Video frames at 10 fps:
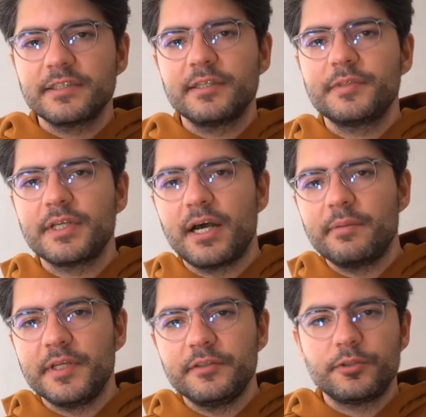some
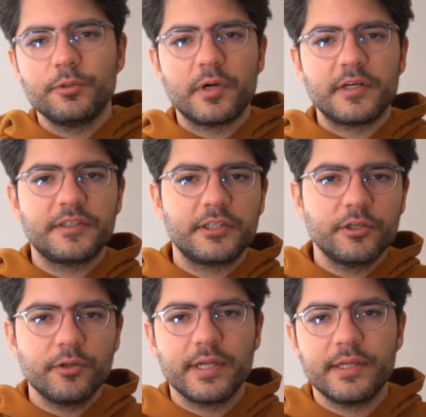time into
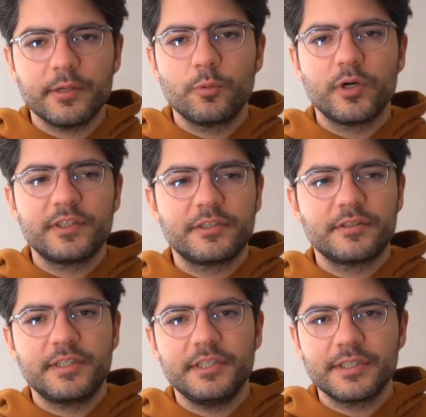articulating what
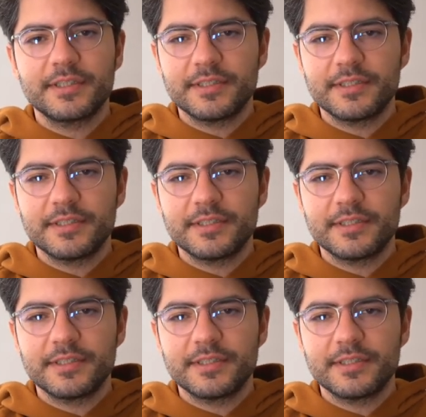strategic